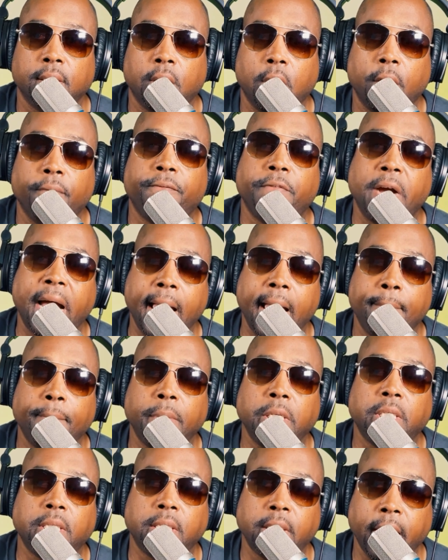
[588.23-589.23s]
or
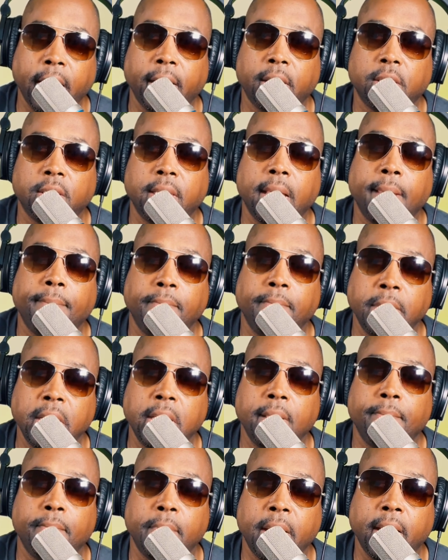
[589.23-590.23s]
5 mistakes that
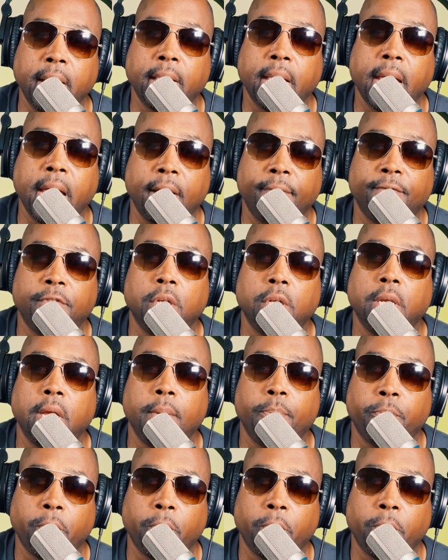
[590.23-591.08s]
men make after they